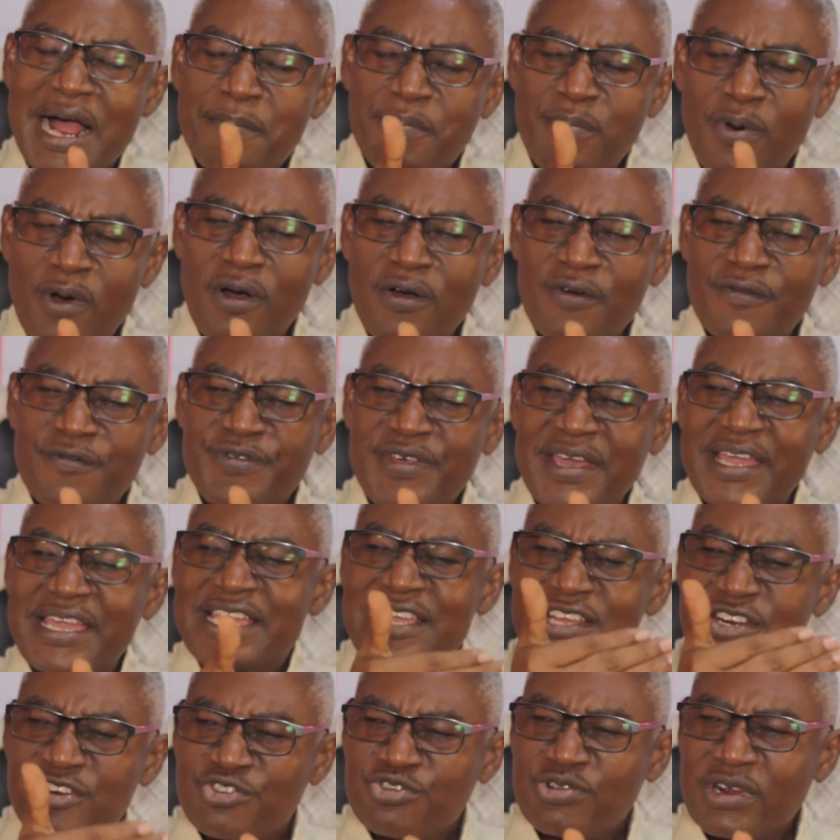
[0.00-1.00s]
above the
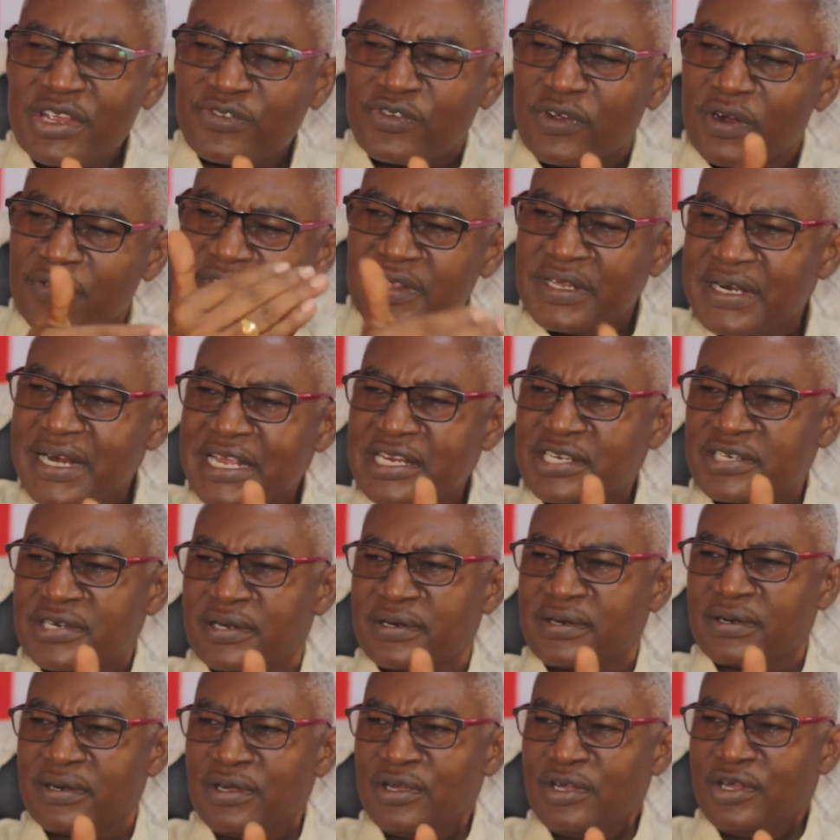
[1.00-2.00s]
interests of the
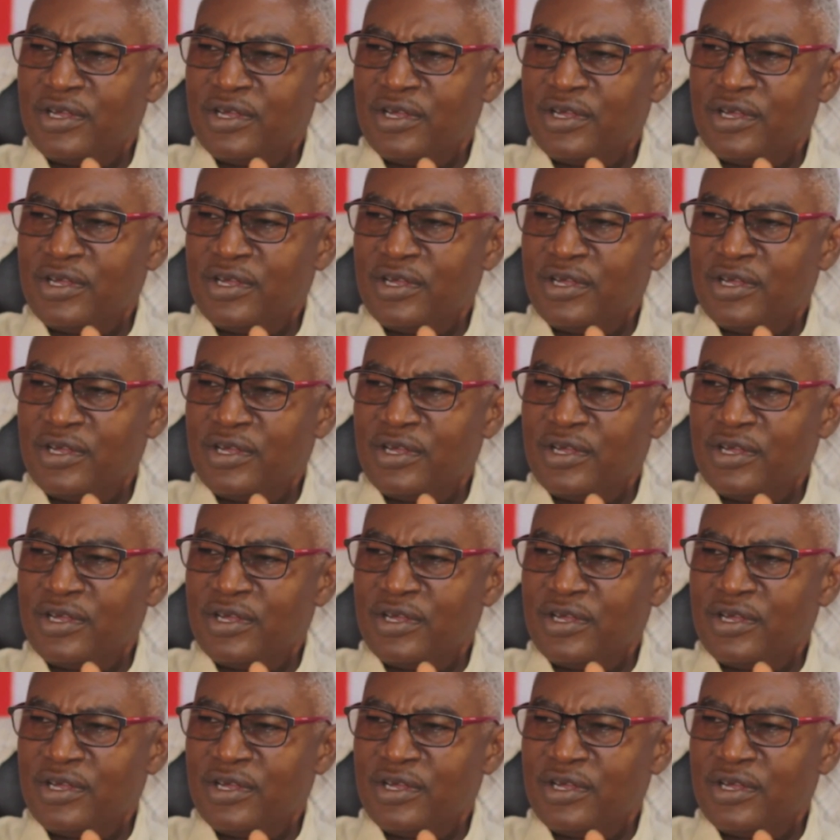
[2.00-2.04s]
nation.